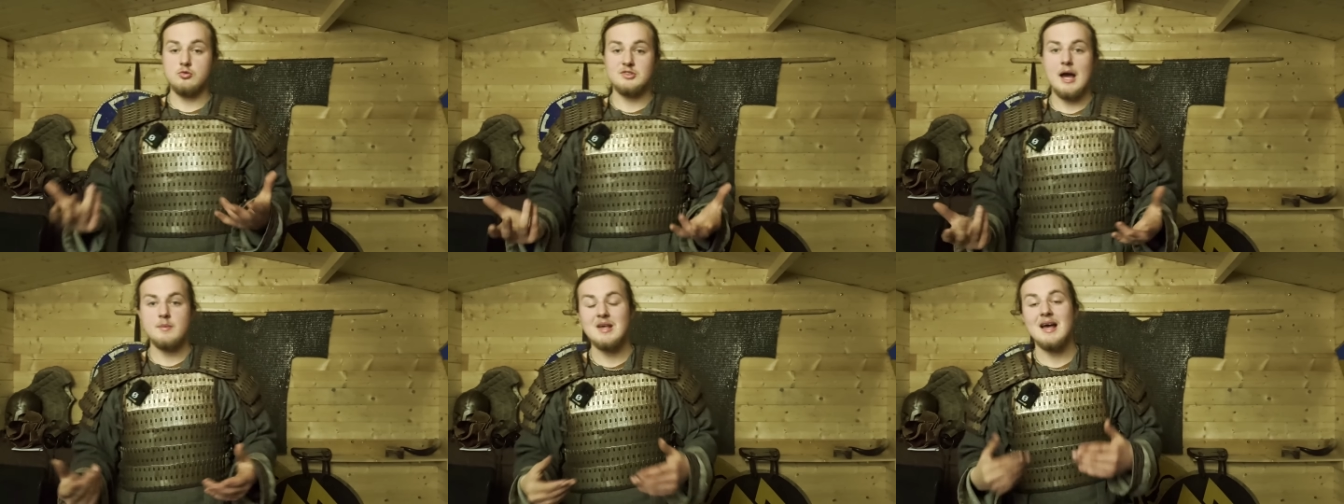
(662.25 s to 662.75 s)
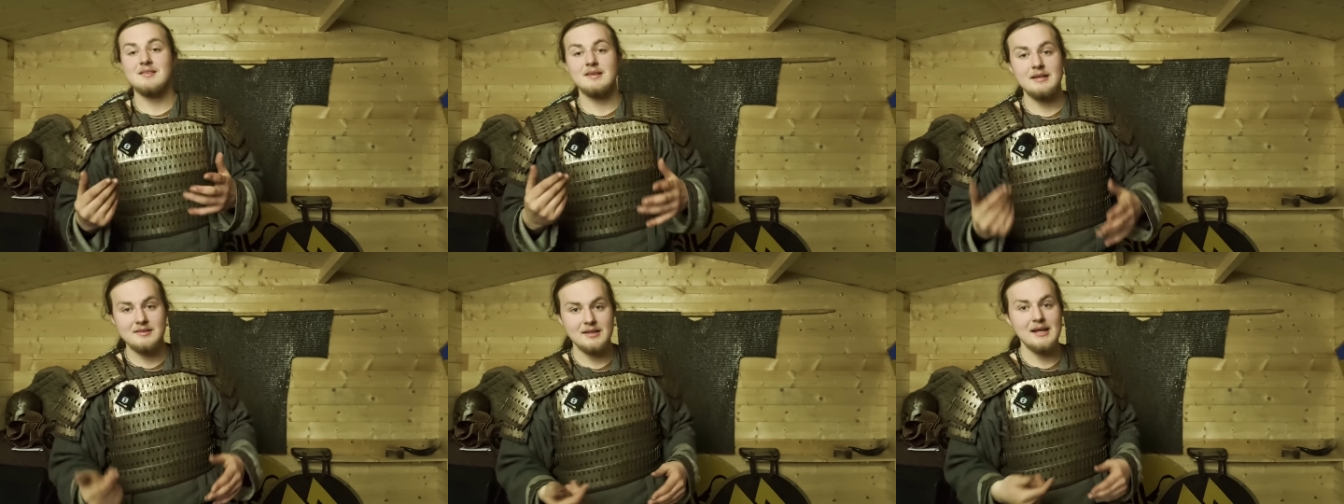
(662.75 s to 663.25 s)
gaps as
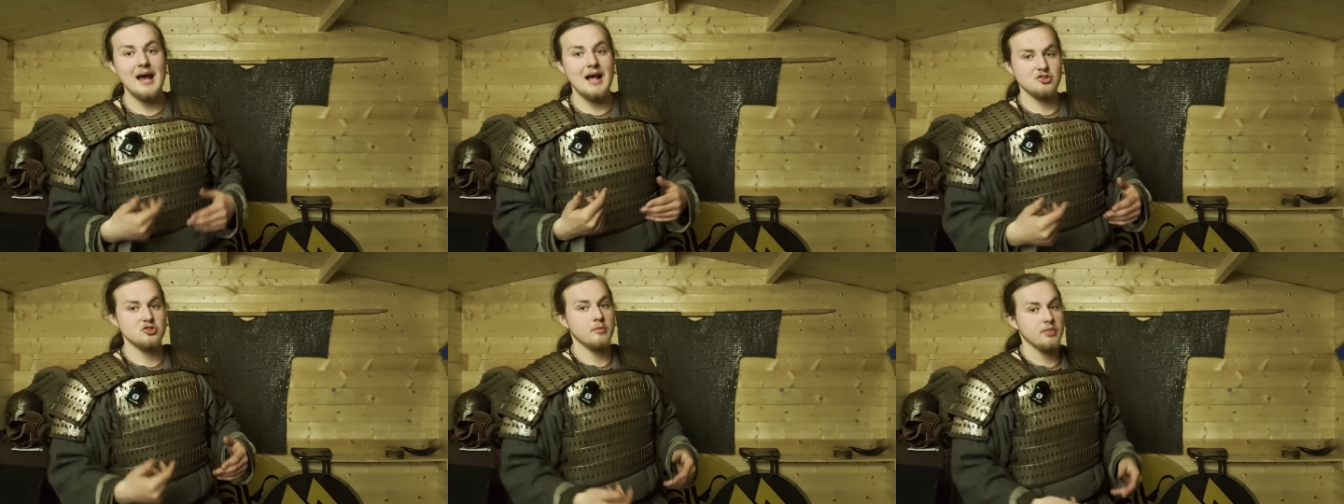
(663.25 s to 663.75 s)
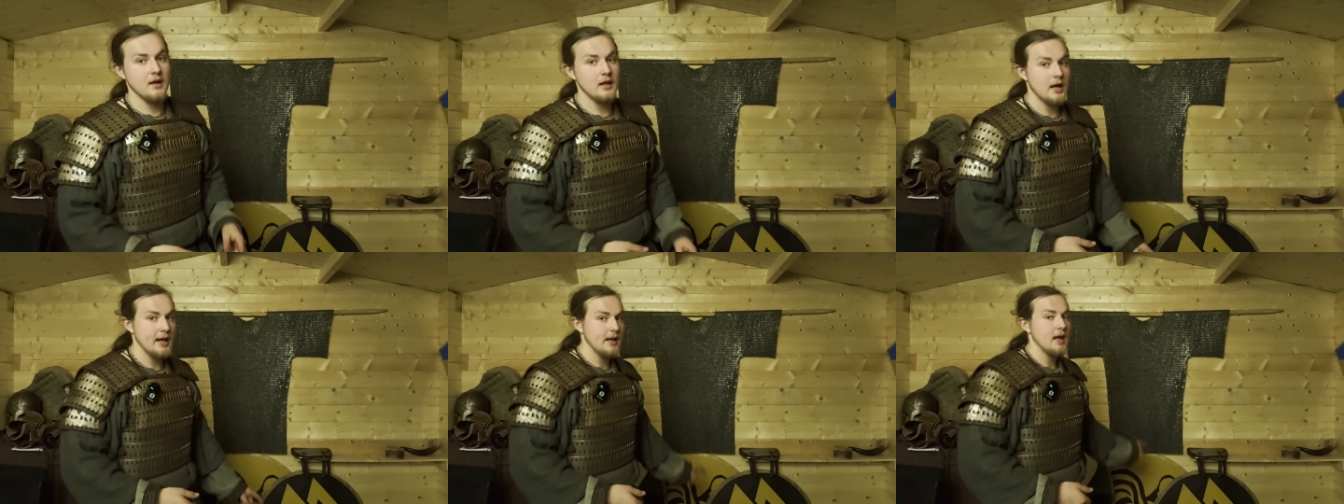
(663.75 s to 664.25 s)
easily as something
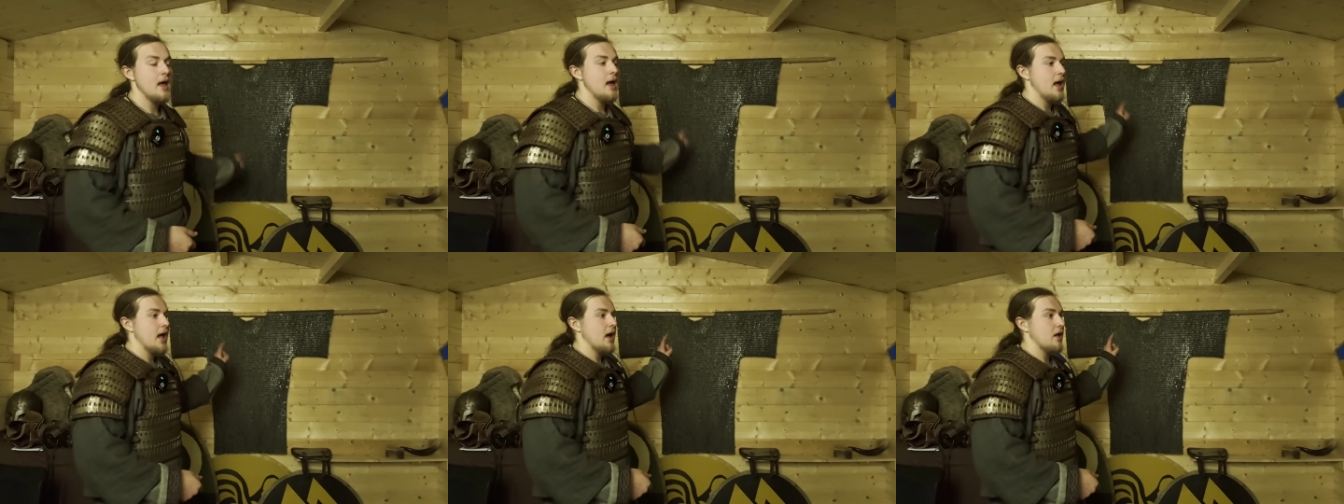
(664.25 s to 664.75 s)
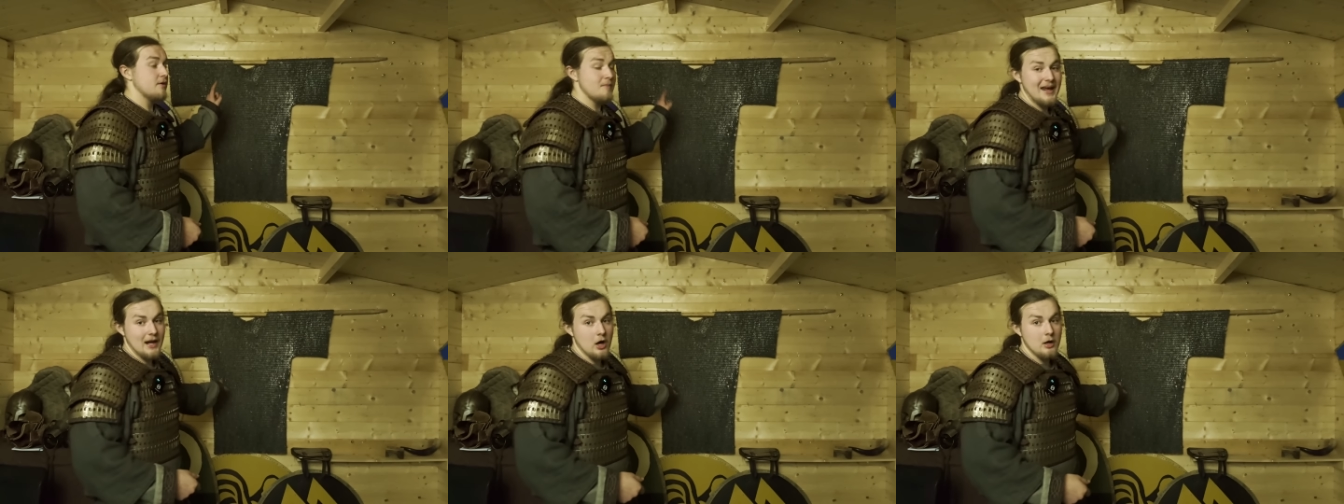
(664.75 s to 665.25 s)
like the
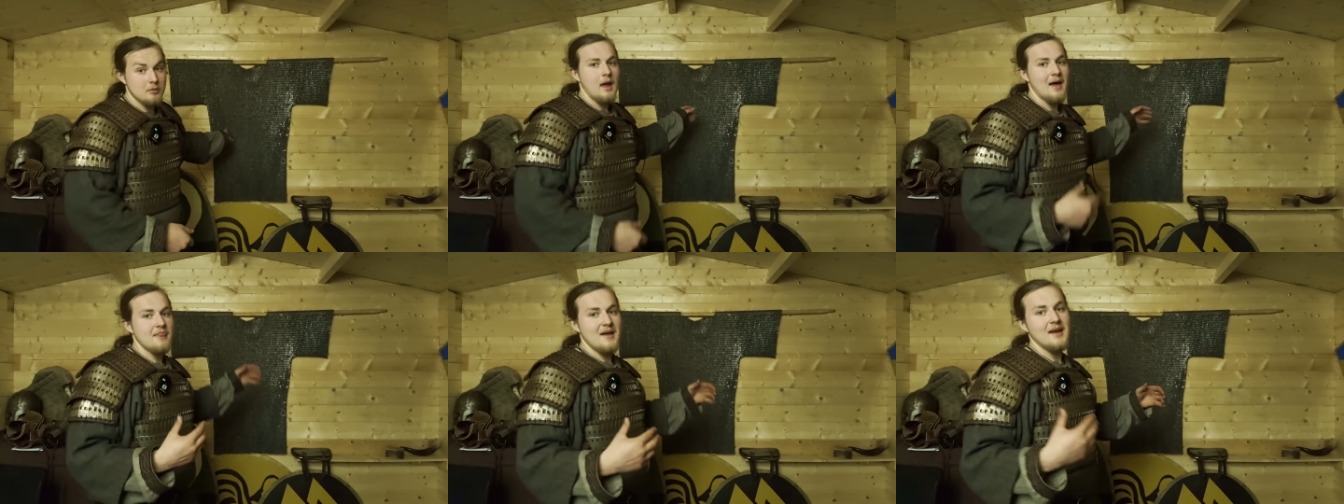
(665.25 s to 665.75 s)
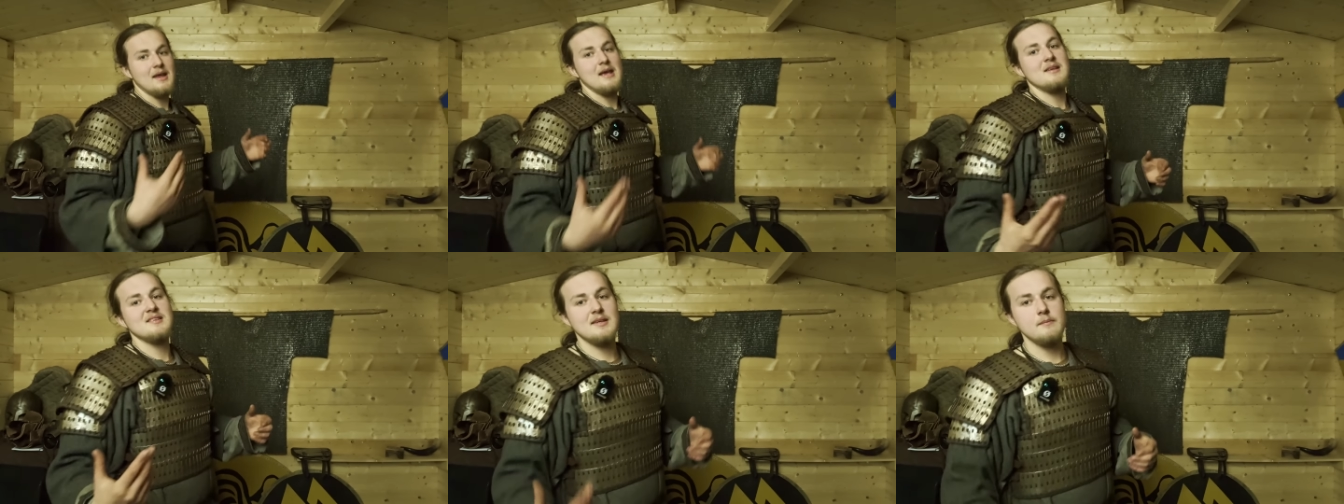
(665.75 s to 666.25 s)
mail armor. And that
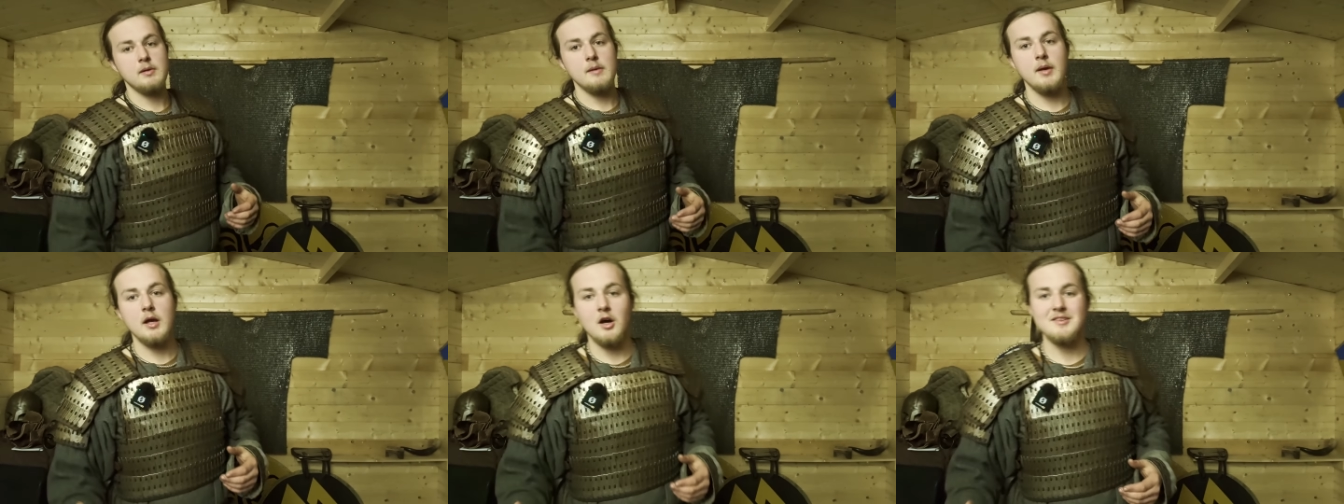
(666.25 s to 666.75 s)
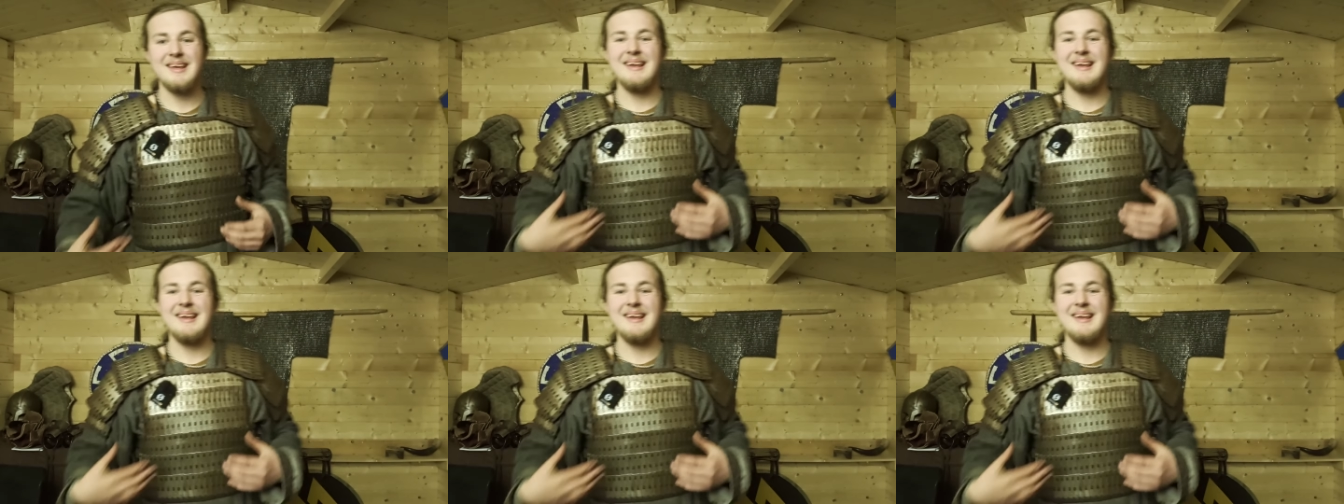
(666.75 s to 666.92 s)
is simply because it